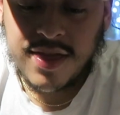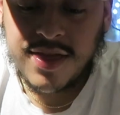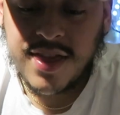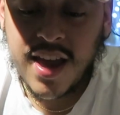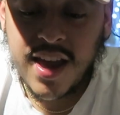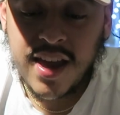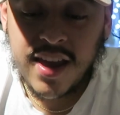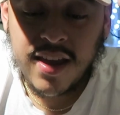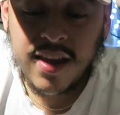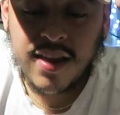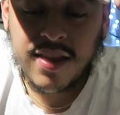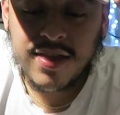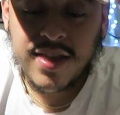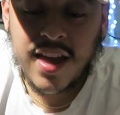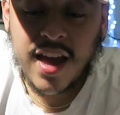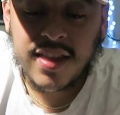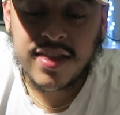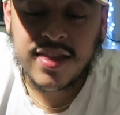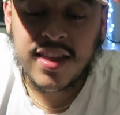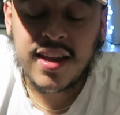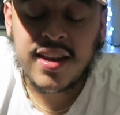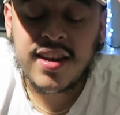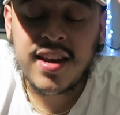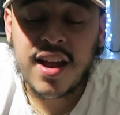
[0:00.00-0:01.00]
they
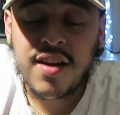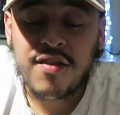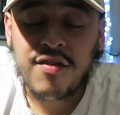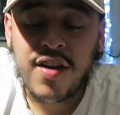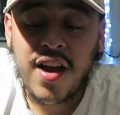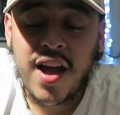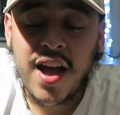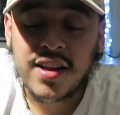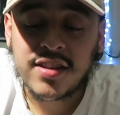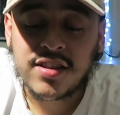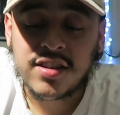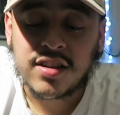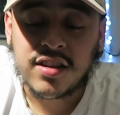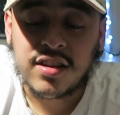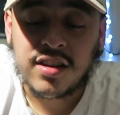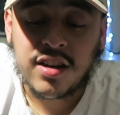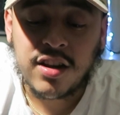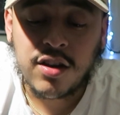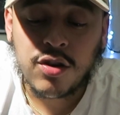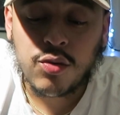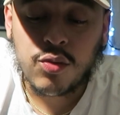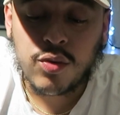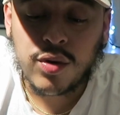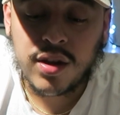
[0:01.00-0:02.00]
that they never had to
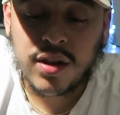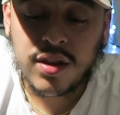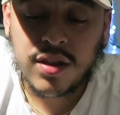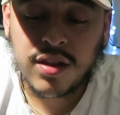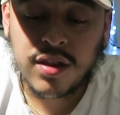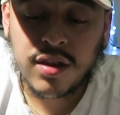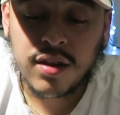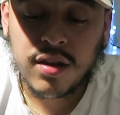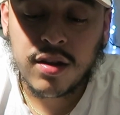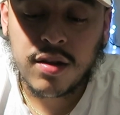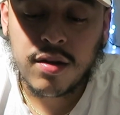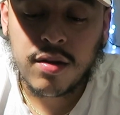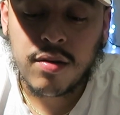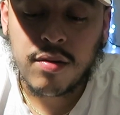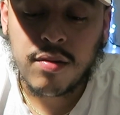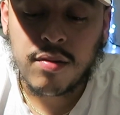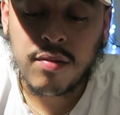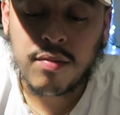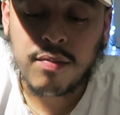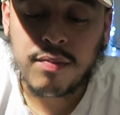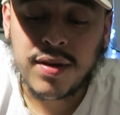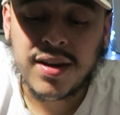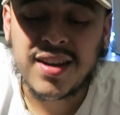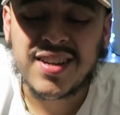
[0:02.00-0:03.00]
deal with
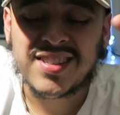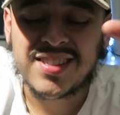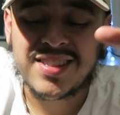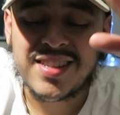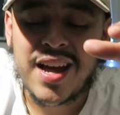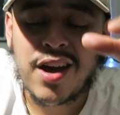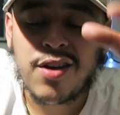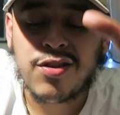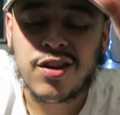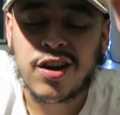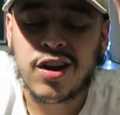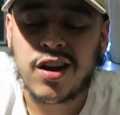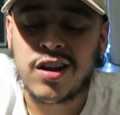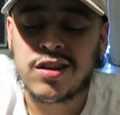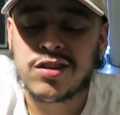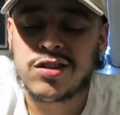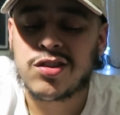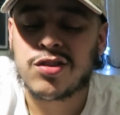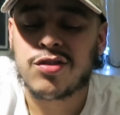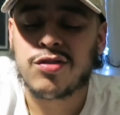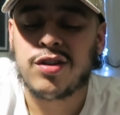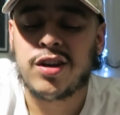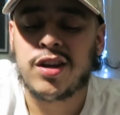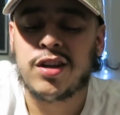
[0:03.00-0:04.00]
because now they're
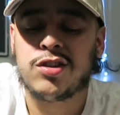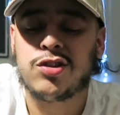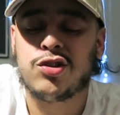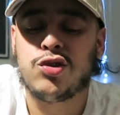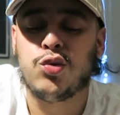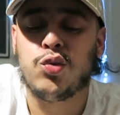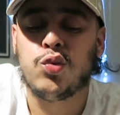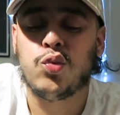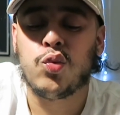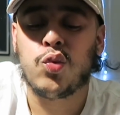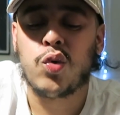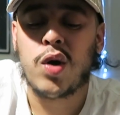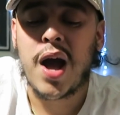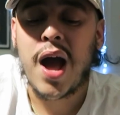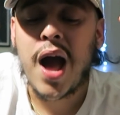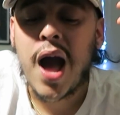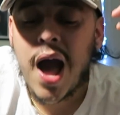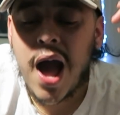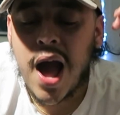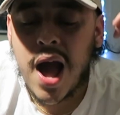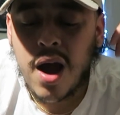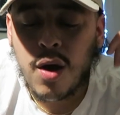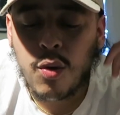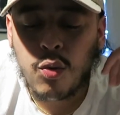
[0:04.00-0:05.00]
entering to
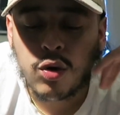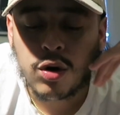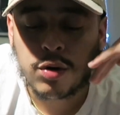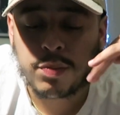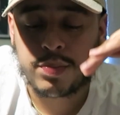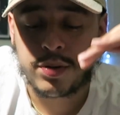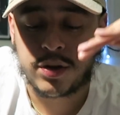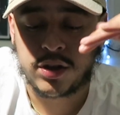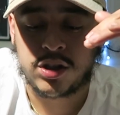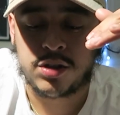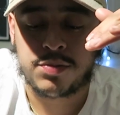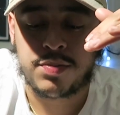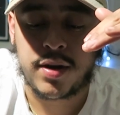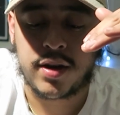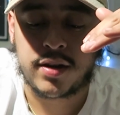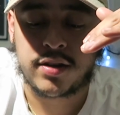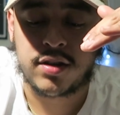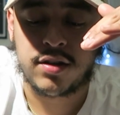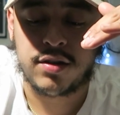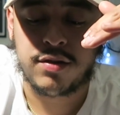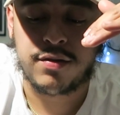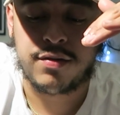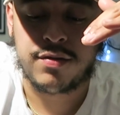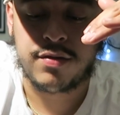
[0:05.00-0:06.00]
our
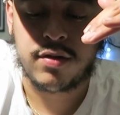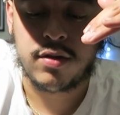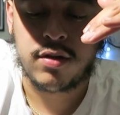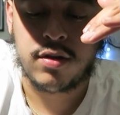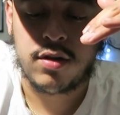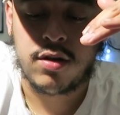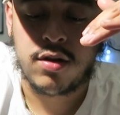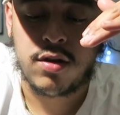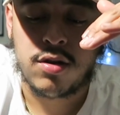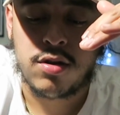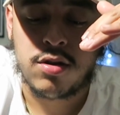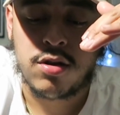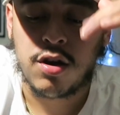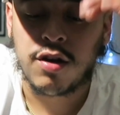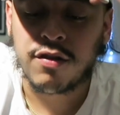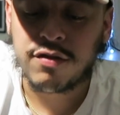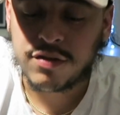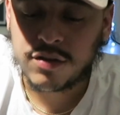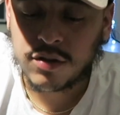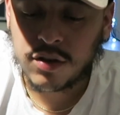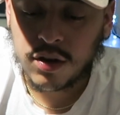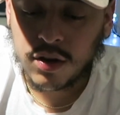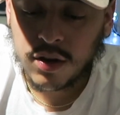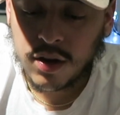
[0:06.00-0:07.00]
perspective
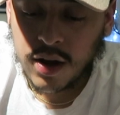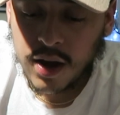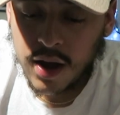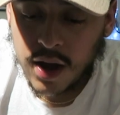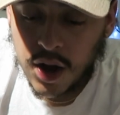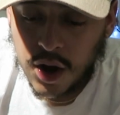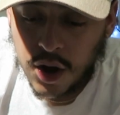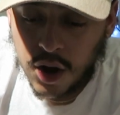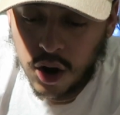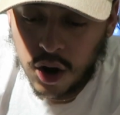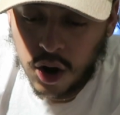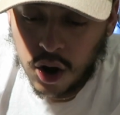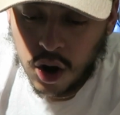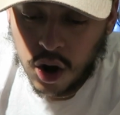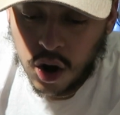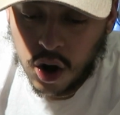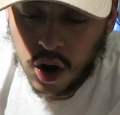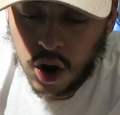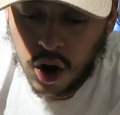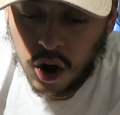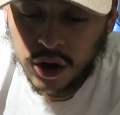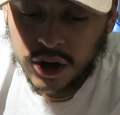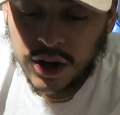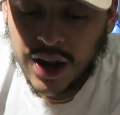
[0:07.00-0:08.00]
of
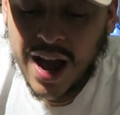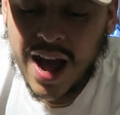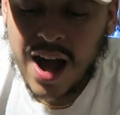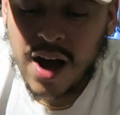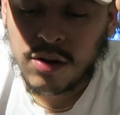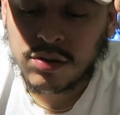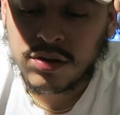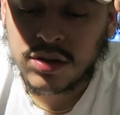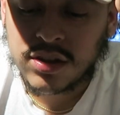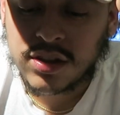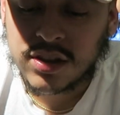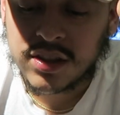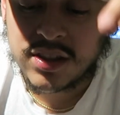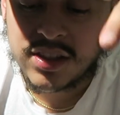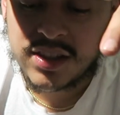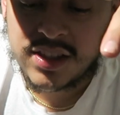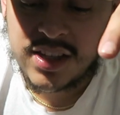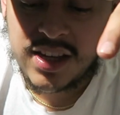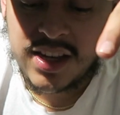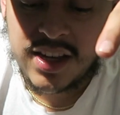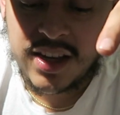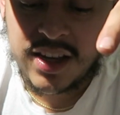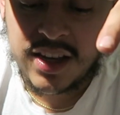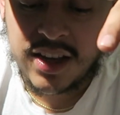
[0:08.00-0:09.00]
on how to
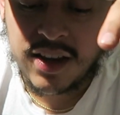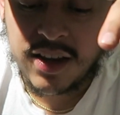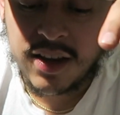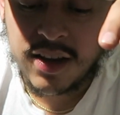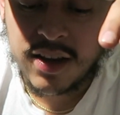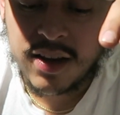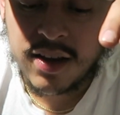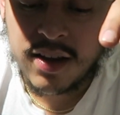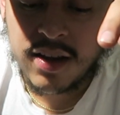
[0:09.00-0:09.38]
see